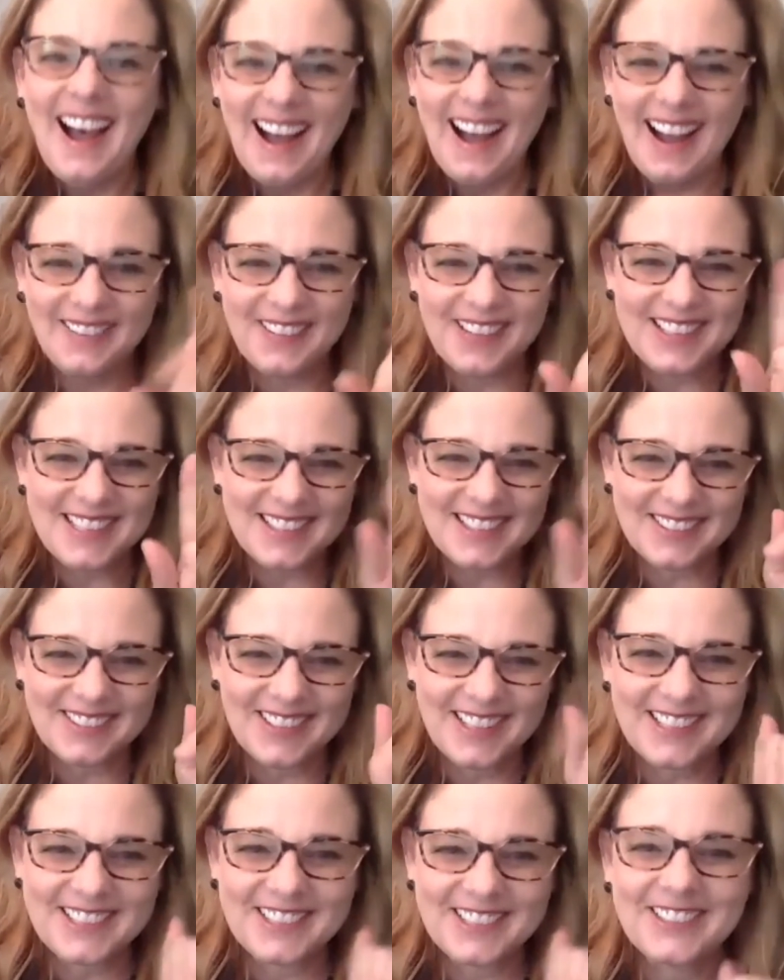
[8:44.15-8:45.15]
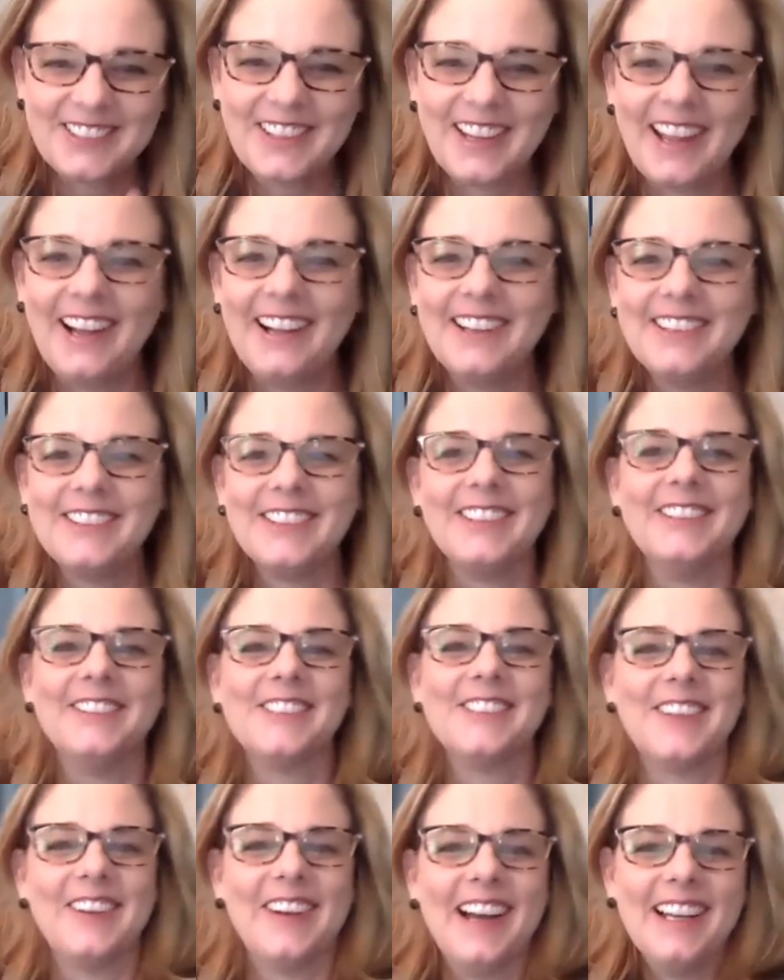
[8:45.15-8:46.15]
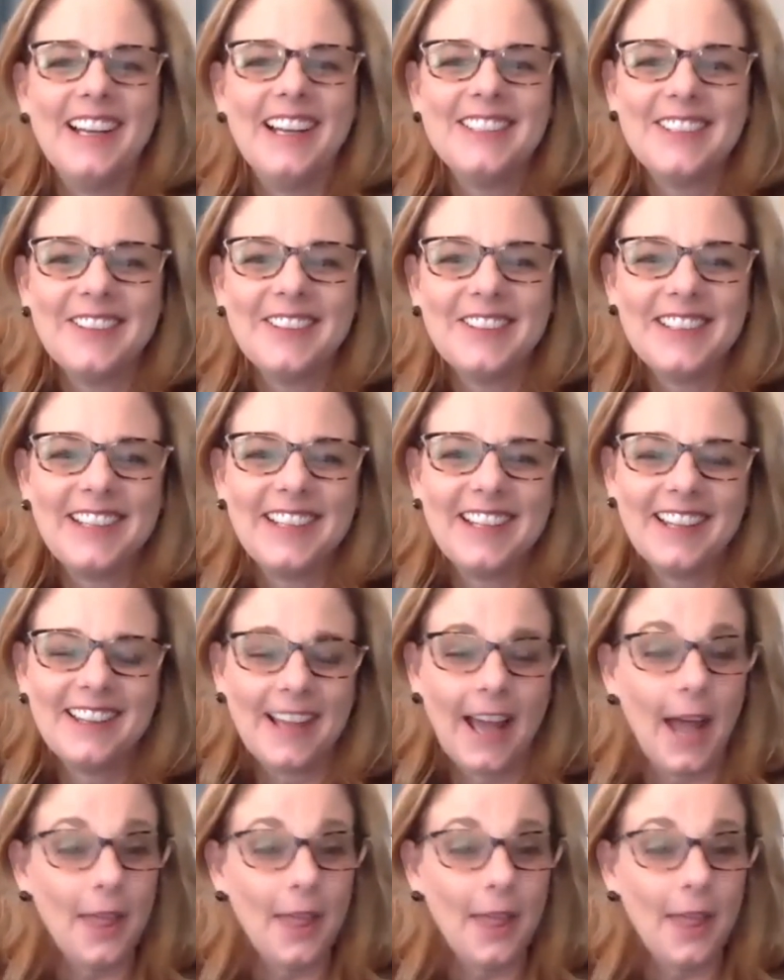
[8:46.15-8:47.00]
I was the regional gal too, so I totally get that.